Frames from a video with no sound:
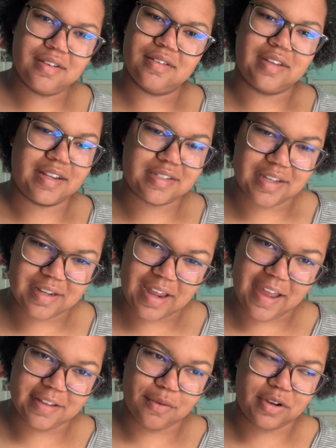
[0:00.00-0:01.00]
That's it.
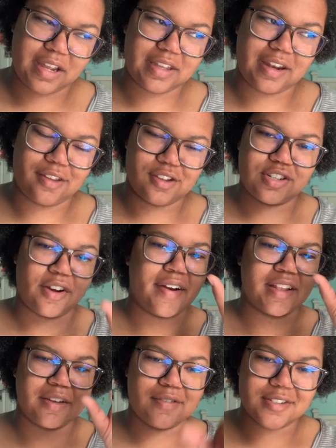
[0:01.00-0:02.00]
And then when I get out of the shower, I
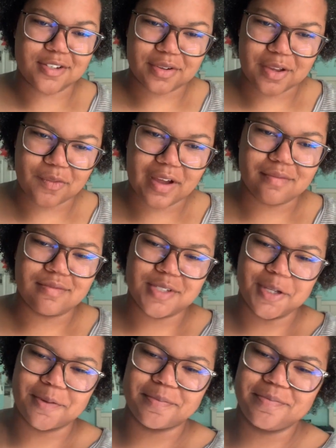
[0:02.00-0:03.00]
leave it soaking wet.
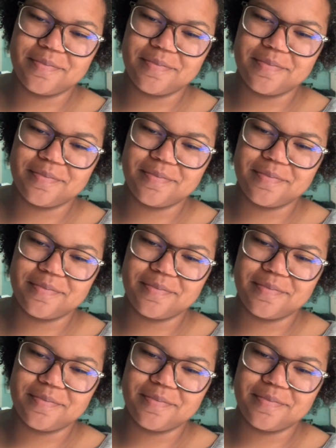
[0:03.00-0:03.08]
So